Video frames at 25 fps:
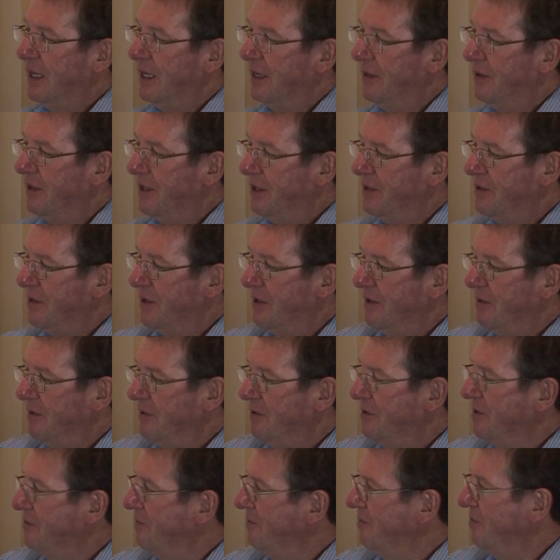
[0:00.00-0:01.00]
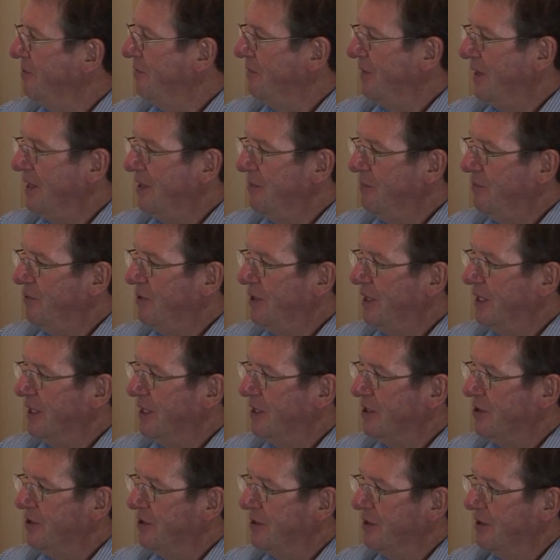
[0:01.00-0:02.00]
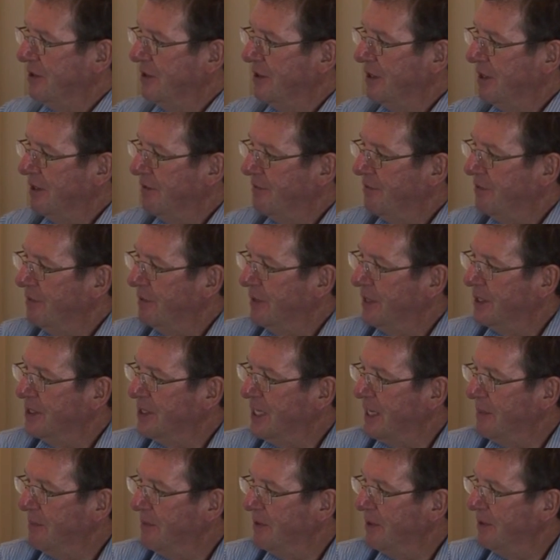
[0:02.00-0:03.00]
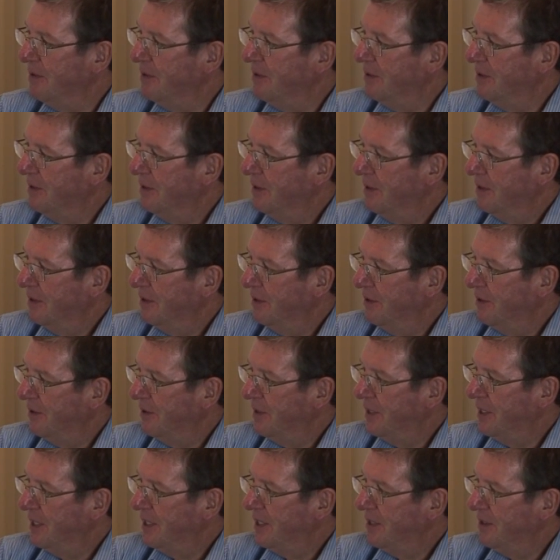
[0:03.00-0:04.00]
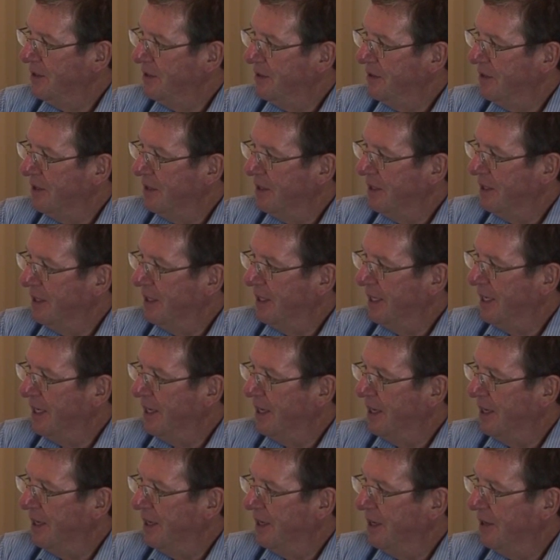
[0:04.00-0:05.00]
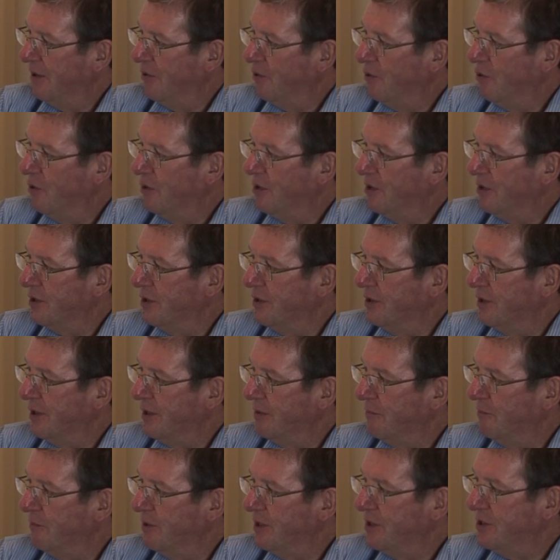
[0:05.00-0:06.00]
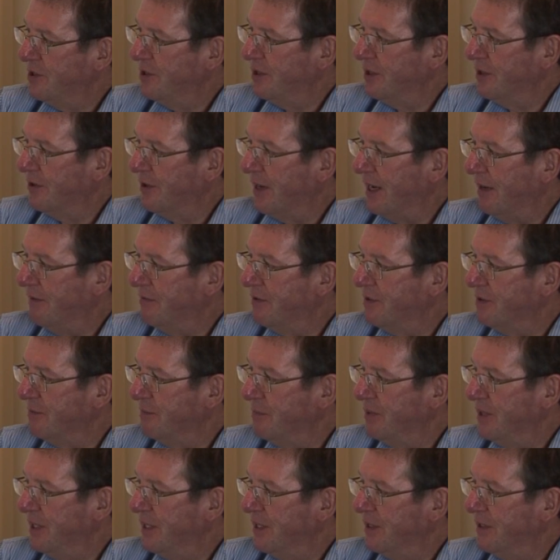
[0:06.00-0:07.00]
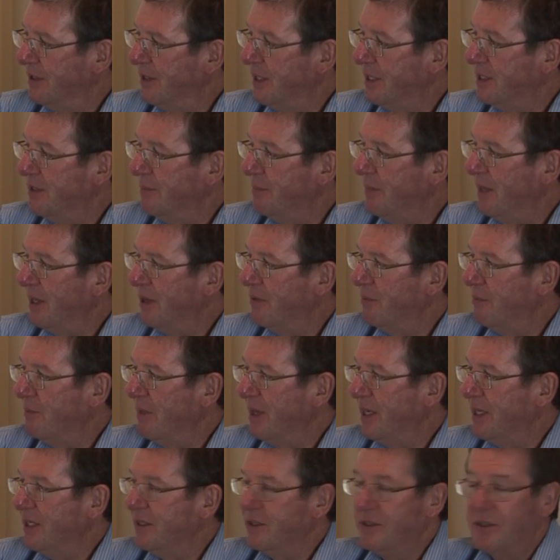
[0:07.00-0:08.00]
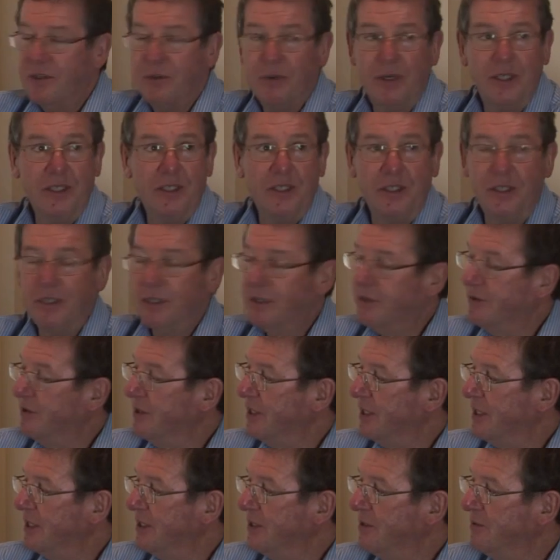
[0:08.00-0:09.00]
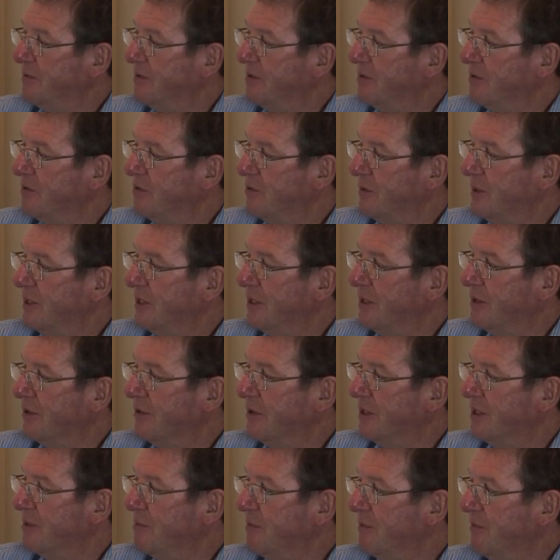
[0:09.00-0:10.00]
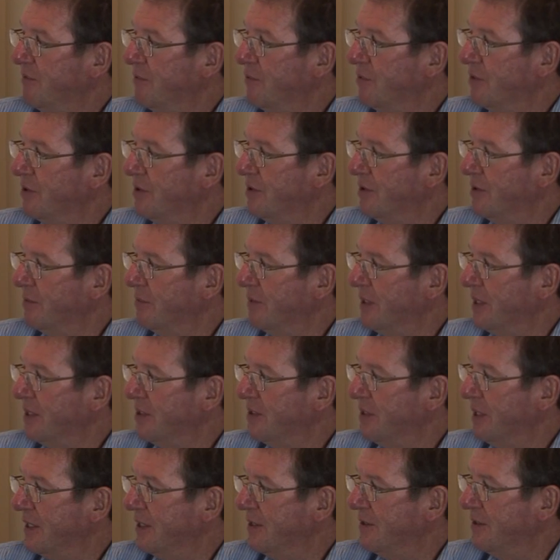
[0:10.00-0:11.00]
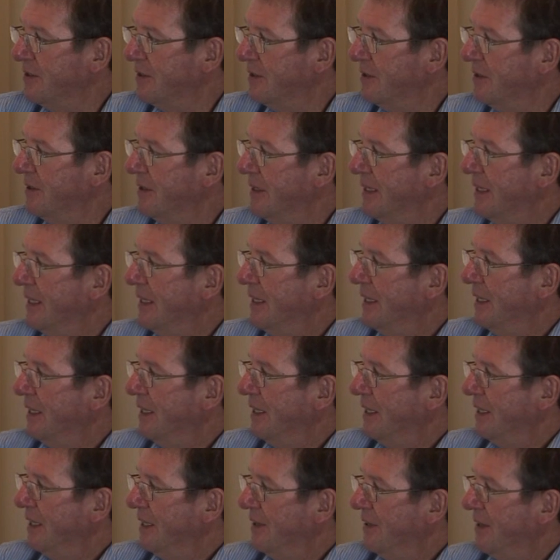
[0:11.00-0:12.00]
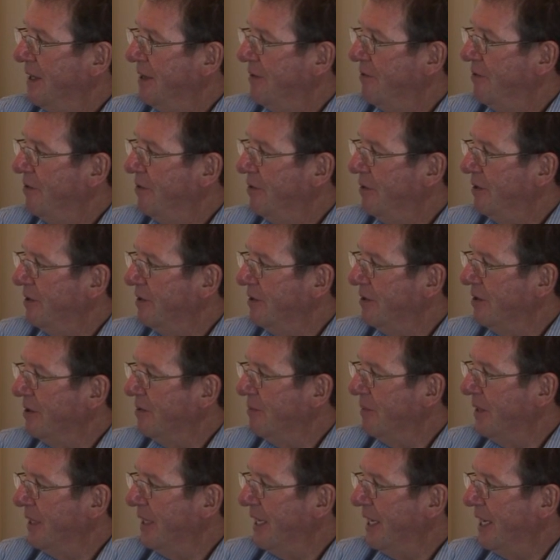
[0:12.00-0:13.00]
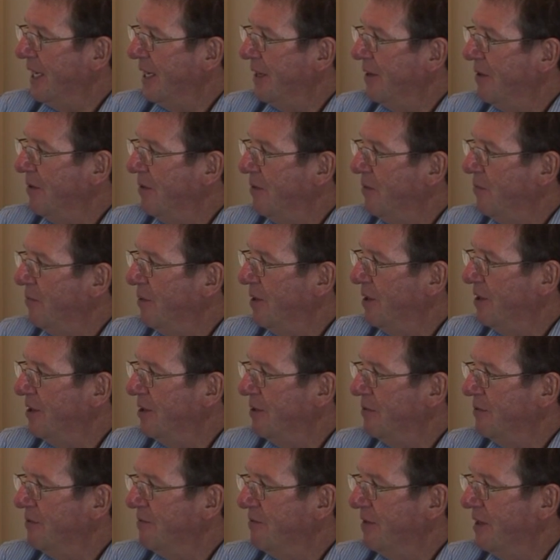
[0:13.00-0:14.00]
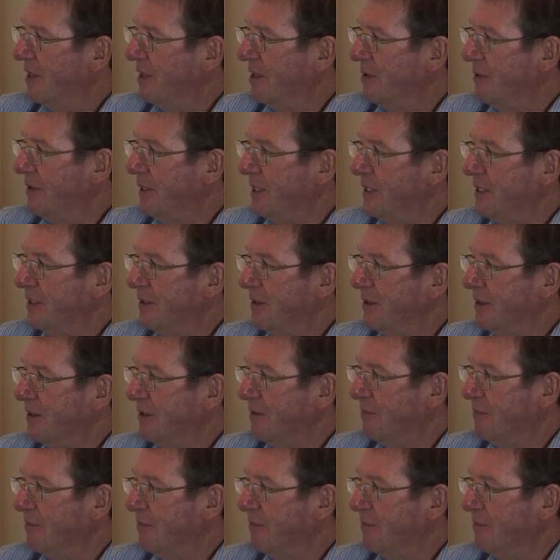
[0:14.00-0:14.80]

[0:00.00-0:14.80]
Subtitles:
in this, to find pre-ignition, if you examine the order in which the graphs appear at about -20 degrees before top dead center, and then look at them again where you evaluated the